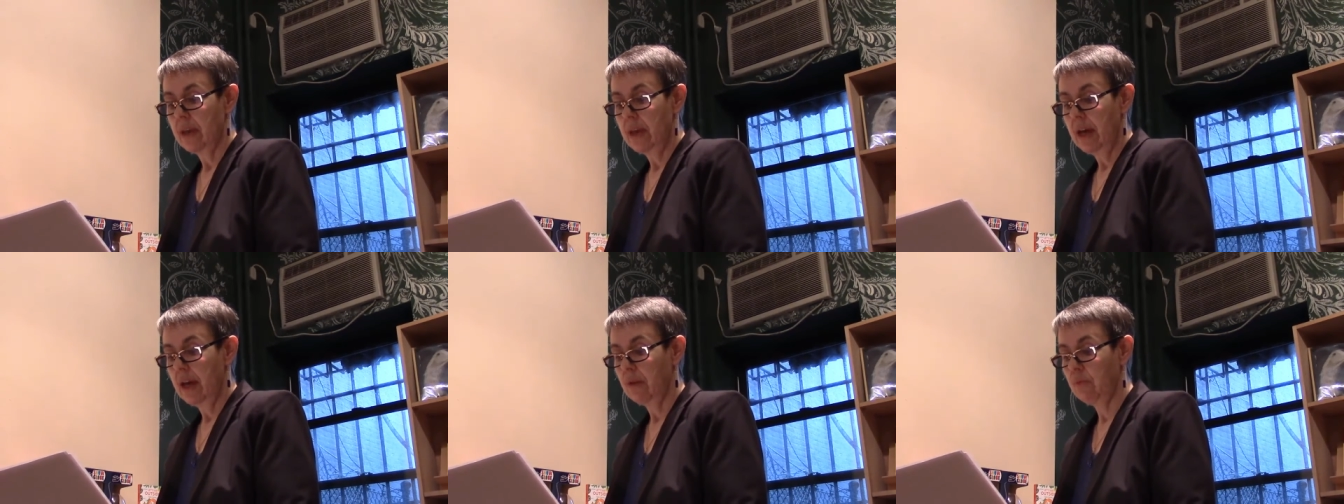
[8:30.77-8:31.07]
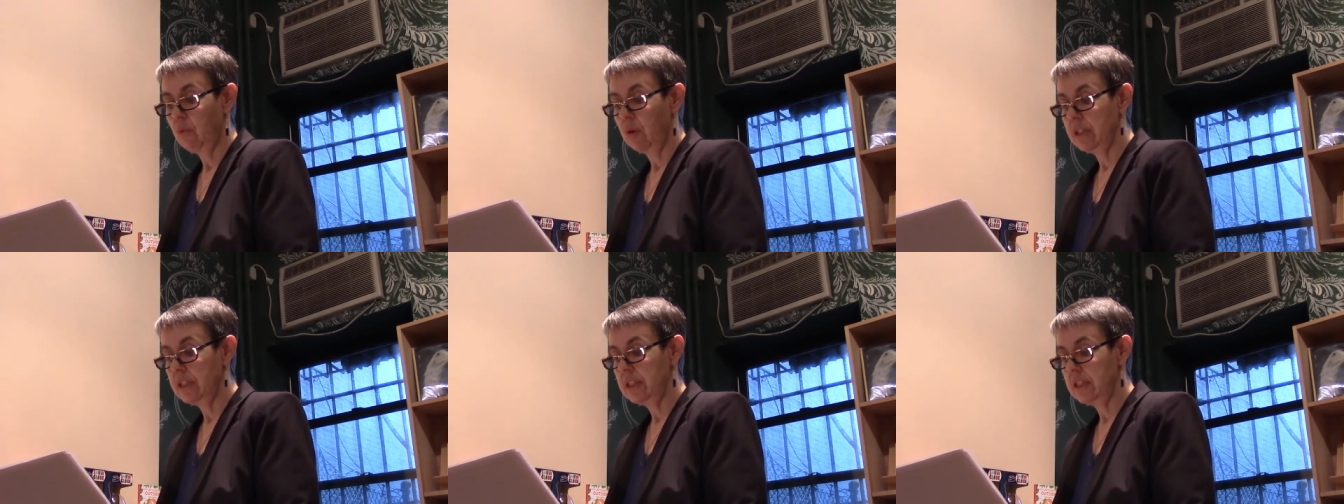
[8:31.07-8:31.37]
and
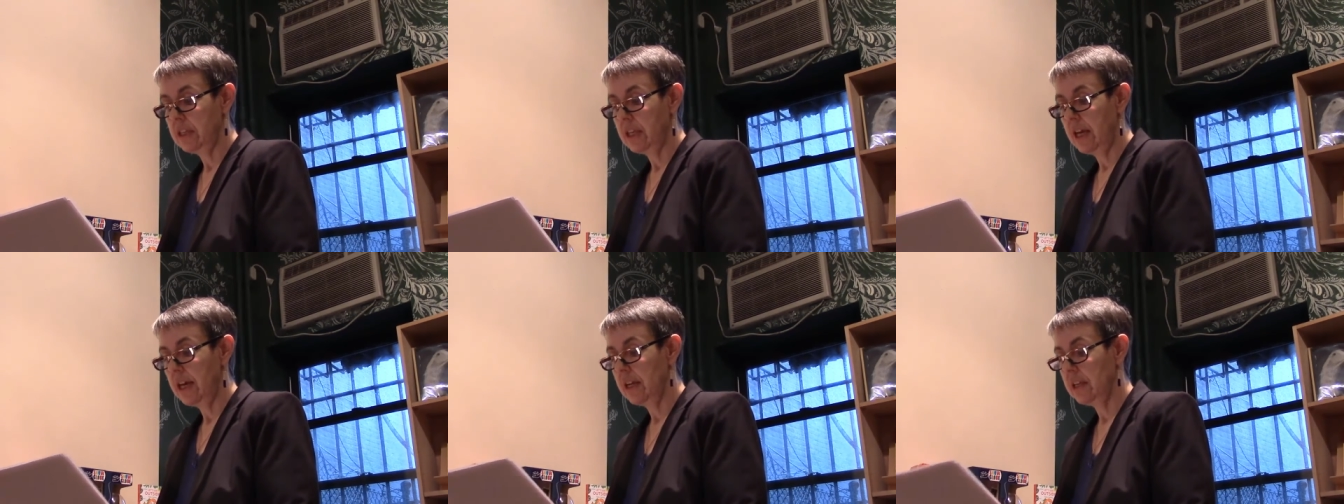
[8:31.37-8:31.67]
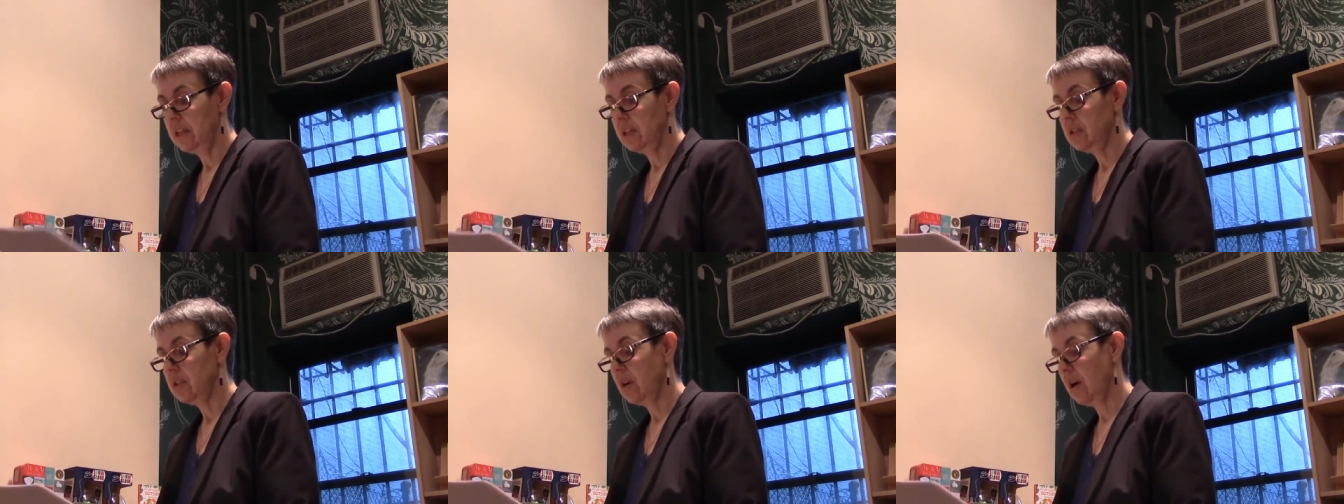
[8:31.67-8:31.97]
once again
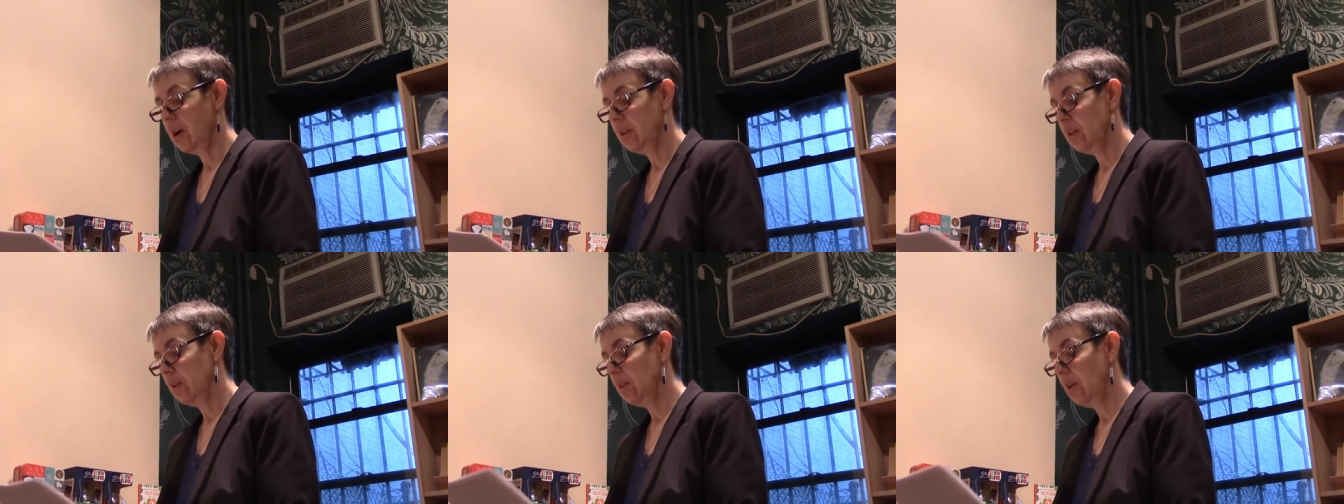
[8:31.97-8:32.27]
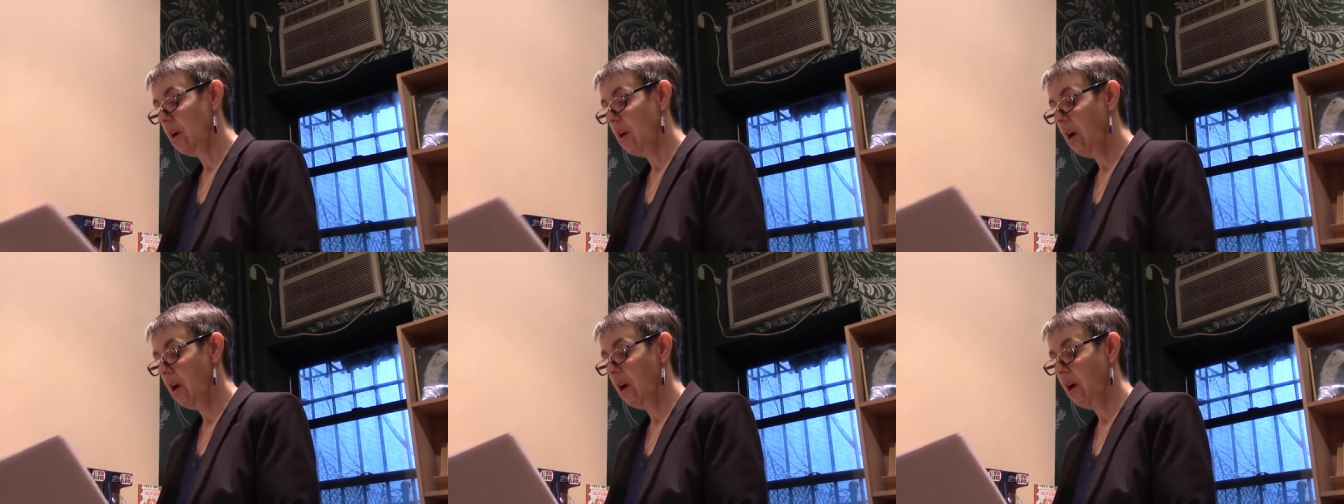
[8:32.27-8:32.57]
he saw the
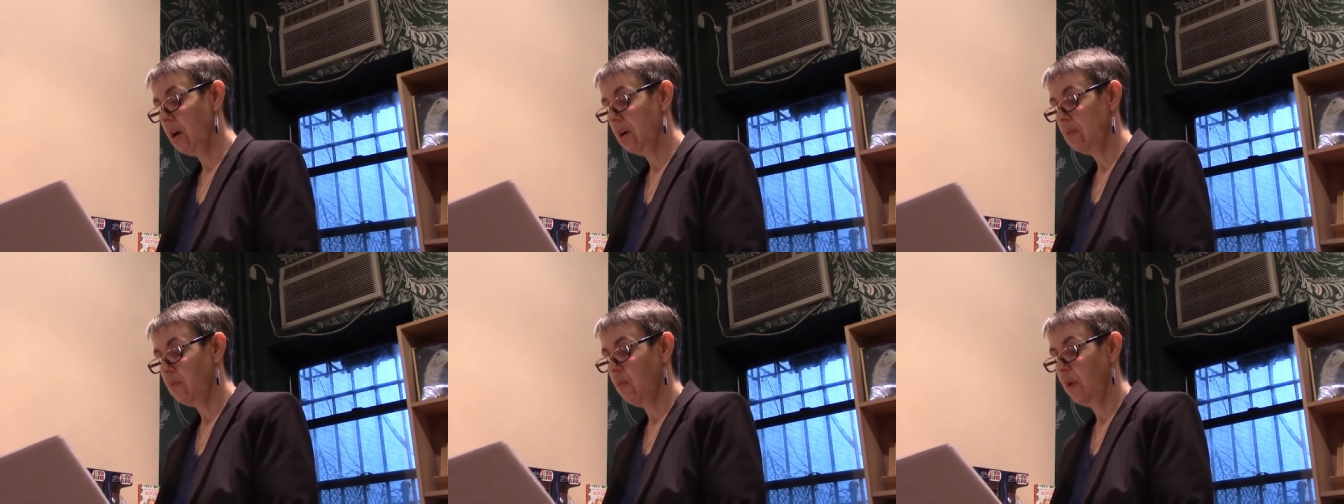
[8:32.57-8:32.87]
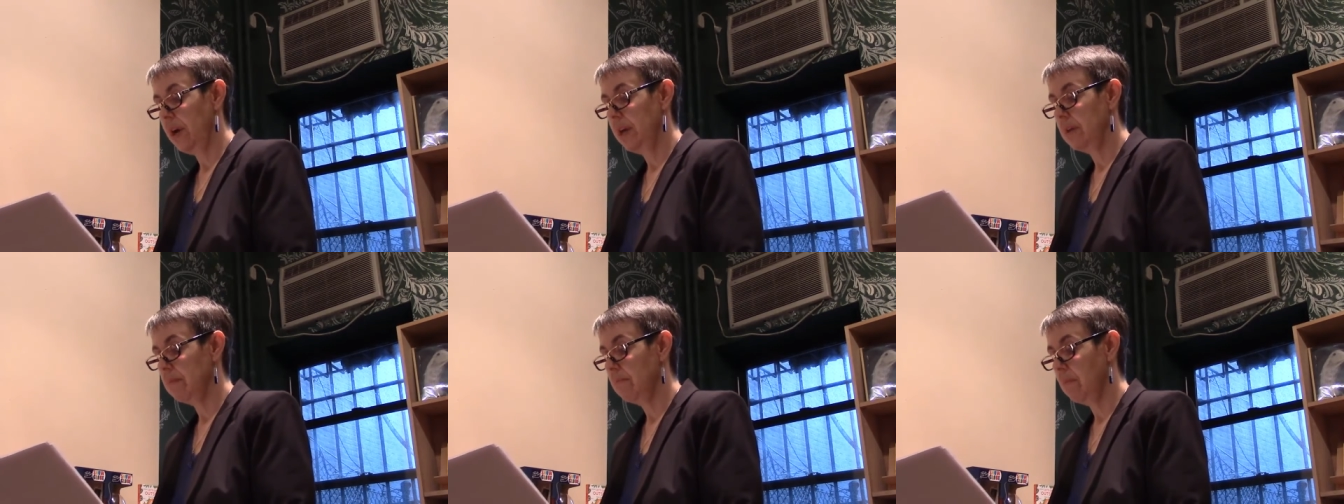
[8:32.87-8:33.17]
long
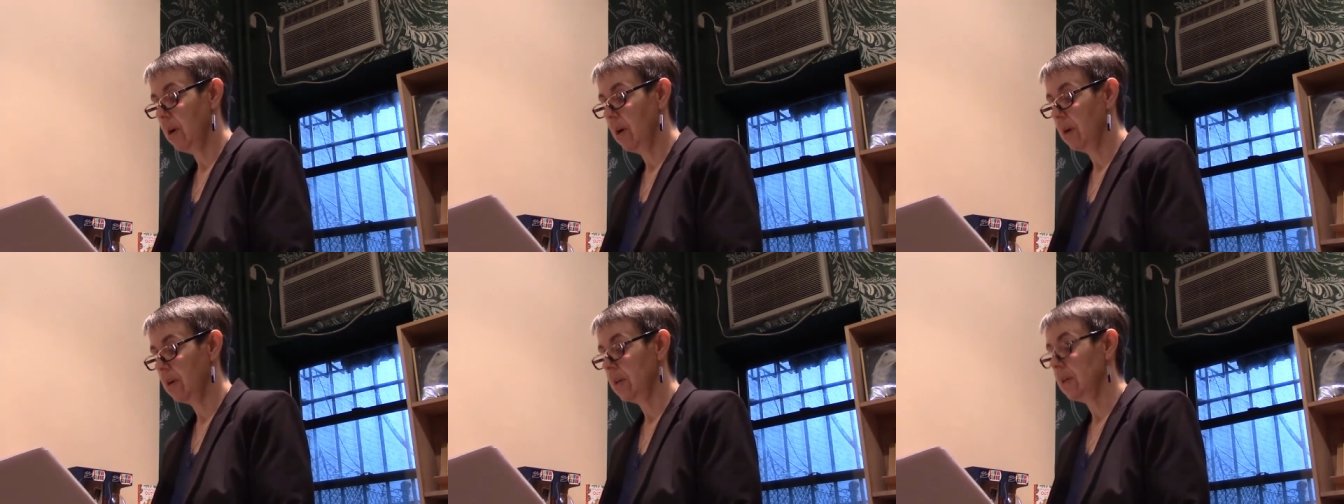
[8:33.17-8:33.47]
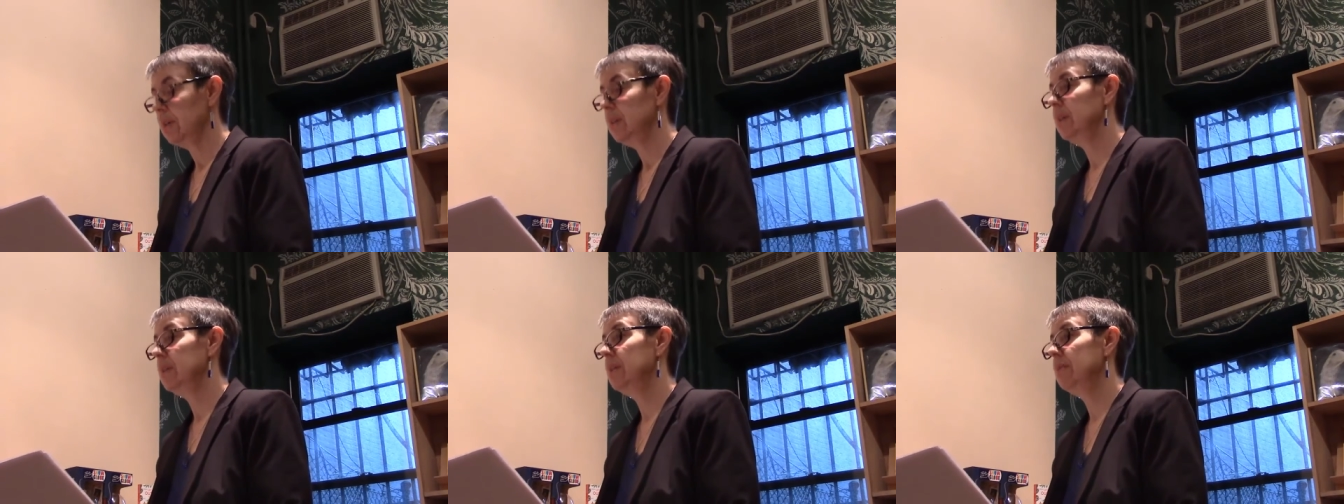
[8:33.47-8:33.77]
white mark
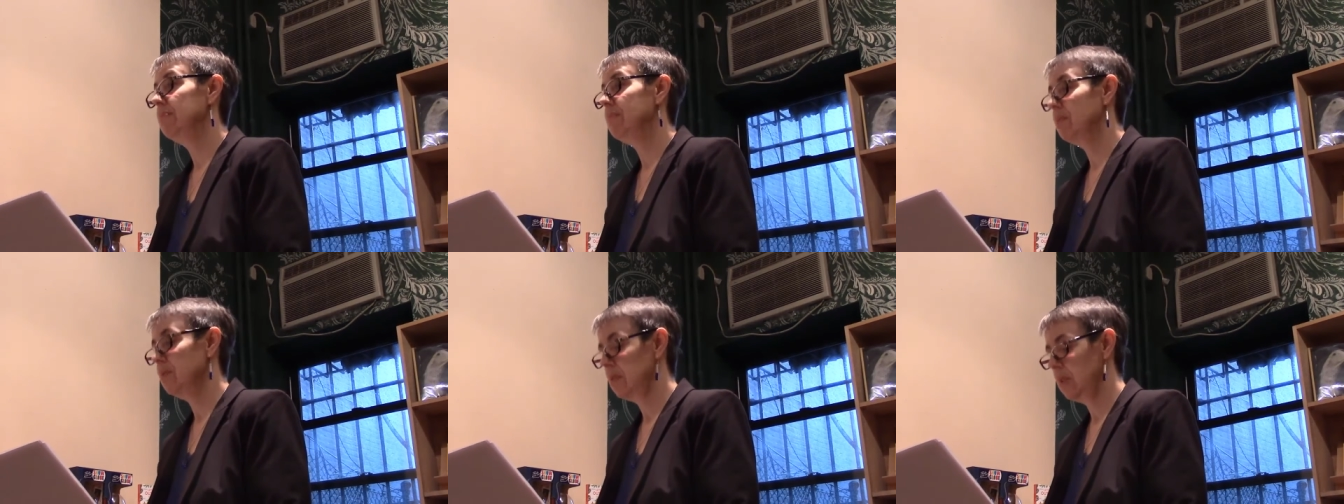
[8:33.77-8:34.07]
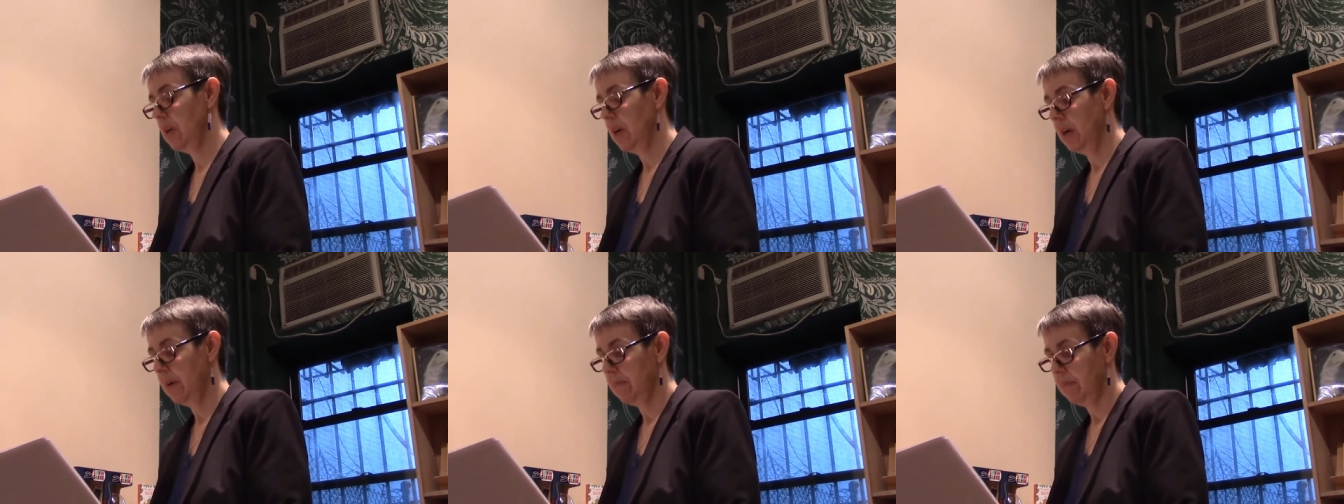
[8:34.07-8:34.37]
in the dipper's
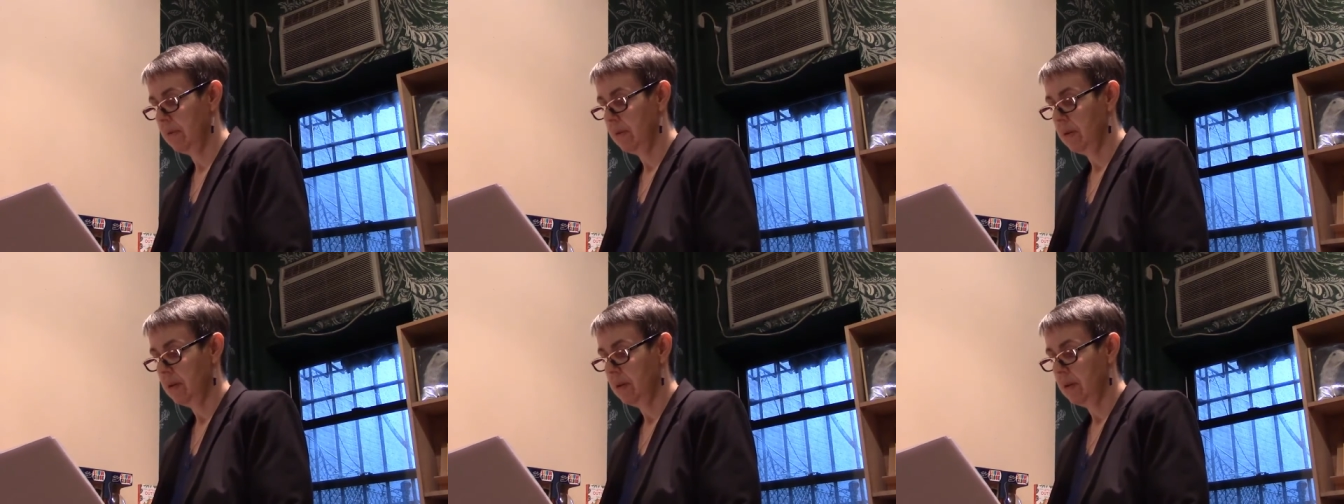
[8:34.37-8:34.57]
cup.